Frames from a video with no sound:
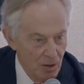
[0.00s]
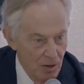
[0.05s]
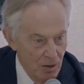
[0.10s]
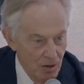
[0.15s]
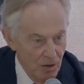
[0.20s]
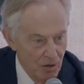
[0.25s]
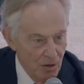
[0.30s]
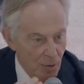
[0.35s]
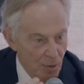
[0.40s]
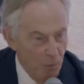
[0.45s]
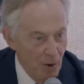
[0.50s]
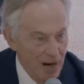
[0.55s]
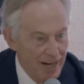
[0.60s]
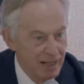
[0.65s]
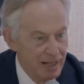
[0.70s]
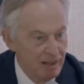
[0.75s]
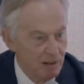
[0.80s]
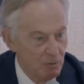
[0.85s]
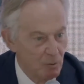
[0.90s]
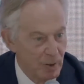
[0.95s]
the way
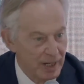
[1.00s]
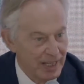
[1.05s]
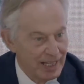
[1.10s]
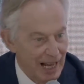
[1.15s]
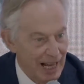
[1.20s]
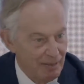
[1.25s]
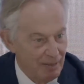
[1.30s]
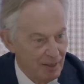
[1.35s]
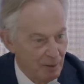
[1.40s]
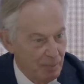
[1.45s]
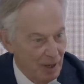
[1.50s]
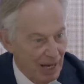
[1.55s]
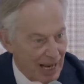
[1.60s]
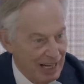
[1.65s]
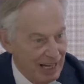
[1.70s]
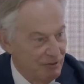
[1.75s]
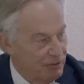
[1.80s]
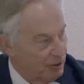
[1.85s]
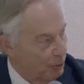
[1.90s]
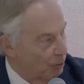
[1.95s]
that we get the
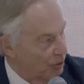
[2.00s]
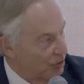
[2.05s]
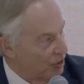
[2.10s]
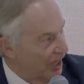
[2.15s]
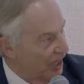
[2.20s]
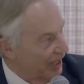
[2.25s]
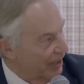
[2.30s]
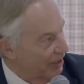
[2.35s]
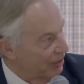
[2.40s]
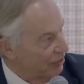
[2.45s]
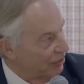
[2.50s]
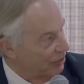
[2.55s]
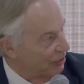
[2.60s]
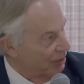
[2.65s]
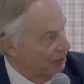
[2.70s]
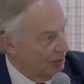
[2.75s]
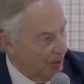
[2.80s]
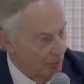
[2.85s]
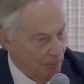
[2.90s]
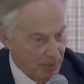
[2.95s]
behavioral change
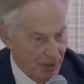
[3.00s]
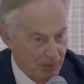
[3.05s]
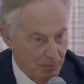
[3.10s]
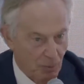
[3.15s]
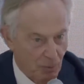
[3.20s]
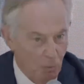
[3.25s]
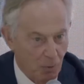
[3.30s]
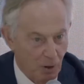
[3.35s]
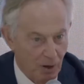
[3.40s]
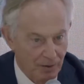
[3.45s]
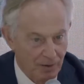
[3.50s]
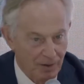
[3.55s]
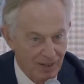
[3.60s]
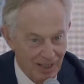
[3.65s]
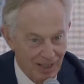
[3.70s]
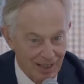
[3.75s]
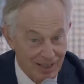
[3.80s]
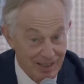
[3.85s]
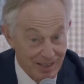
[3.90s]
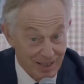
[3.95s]
that people want
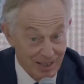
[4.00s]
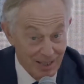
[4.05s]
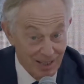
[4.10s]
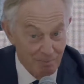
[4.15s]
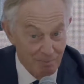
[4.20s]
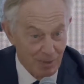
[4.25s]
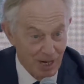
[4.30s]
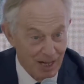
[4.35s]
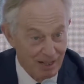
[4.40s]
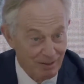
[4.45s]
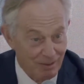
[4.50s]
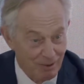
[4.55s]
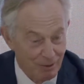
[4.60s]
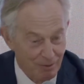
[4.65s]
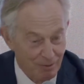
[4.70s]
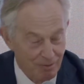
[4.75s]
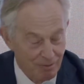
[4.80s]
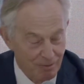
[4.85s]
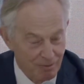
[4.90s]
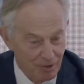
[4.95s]
is, in my
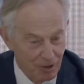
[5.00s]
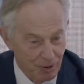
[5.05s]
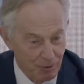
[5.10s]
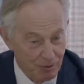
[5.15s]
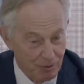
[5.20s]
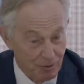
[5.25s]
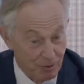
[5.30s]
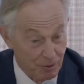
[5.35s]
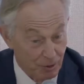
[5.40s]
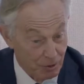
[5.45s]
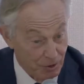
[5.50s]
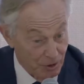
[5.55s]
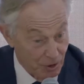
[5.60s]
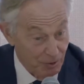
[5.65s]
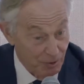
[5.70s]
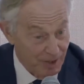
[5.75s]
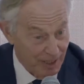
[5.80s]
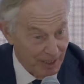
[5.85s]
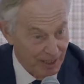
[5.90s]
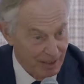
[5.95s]
view, through
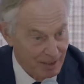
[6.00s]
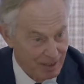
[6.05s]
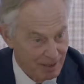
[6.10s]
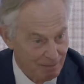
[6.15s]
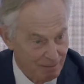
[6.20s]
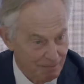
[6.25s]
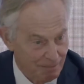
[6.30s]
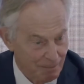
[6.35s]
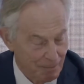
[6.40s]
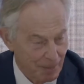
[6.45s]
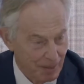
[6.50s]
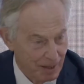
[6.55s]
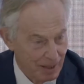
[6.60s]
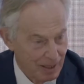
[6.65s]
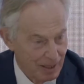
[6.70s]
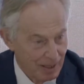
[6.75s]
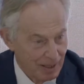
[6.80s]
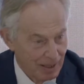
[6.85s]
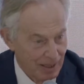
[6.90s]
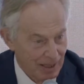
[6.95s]
two things.
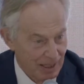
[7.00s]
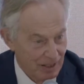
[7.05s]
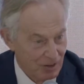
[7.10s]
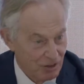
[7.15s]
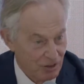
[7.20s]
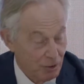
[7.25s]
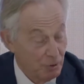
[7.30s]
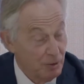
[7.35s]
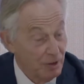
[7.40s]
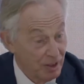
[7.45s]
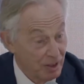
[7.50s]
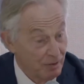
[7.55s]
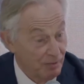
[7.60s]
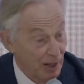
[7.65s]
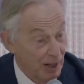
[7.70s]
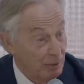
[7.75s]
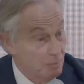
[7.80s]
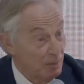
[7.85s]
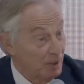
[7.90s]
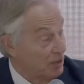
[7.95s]
It's through the
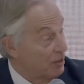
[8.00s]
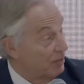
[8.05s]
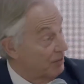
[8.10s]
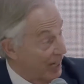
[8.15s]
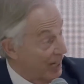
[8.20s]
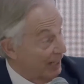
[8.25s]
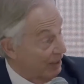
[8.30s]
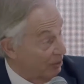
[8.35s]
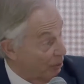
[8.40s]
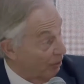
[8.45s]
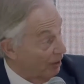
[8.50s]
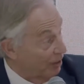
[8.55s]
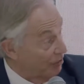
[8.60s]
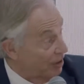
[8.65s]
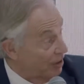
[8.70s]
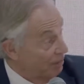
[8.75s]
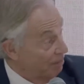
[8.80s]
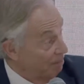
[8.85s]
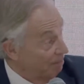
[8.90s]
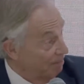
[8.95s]
development of
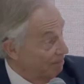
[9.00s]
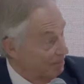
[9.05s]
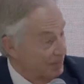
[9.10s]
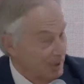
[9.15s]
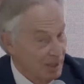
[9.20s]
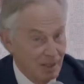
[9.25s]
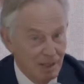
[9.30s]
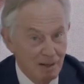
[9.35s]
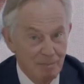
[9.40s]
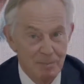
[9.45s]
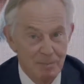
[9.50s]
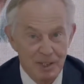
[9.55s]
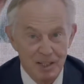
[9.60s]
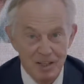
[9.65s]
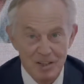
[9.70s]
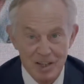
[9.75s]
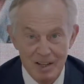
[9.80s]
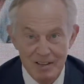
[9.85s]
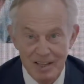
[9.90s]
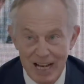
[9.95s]
technology,
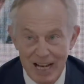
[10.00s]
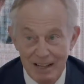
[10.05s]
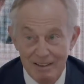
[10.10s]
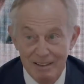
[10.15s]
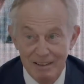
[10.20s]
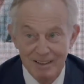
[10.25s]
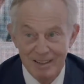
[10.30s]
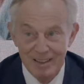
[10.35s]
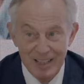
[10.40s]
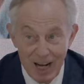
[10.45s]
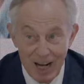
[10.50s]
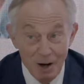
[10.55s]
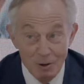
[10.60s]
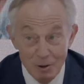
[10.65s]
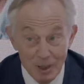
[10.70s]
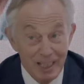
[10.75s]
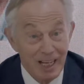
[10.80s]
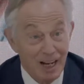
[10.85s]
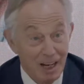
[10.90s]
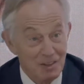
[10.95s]
because in the end, the
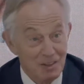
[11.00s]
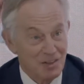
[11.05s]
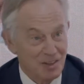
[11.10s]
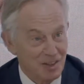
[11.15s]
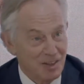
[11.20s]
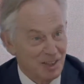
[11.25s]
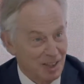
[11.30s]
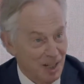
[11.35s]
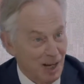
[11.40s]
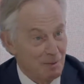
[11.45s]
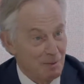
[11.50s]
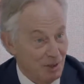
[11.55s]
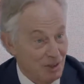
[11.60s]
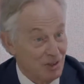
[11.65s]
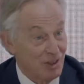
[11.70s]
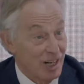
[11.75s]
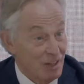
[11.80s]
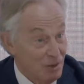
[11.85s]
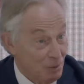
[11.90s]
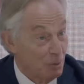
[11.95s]
only answer to climate
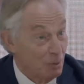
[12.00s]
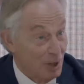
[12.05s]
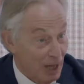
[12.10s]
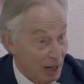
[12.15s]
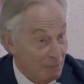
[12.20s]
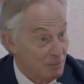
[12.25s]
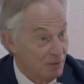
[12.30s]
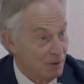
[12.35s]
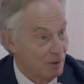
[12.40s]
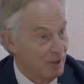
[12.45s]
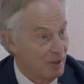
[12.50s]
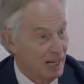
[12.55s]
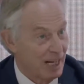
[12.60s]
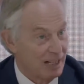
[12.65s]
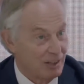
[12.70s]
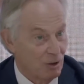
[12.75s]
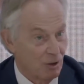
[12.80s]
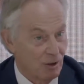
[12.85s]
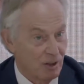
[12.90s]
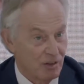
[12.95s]
change will come through
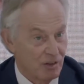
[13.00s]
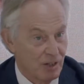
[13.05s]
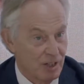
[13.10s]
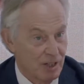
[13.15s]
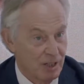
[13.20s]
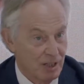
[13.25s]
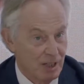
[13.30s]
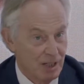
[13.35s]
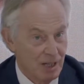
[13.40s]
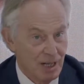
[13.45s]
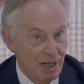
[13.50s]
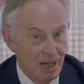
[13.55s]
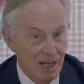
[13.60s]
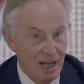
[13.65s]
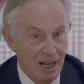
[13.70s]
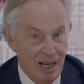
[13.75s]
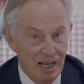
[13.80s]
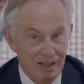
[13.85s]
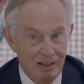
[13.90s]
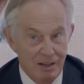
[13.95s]
technology.
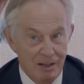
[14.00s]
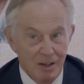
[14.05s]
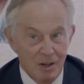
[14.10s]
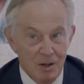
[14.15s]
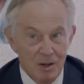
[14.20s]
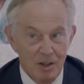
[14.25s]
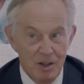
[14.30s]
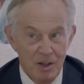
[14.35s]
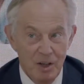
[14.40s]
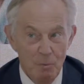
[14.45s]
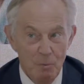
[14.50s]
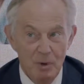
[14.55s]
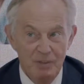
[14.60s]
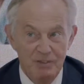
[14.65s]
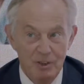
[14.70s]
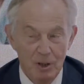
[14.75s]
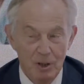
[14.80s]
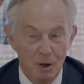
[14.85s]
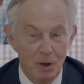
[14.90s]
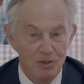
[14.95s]
And, we've
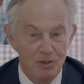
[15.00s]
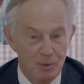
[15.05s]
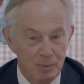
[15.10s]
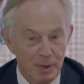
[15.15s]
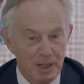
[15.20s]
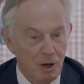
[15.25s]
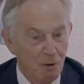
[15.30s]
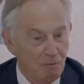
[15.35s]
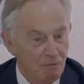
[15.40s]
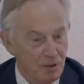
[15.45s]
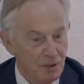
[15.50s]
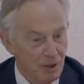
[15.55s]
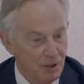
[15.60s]
got a lot to be confident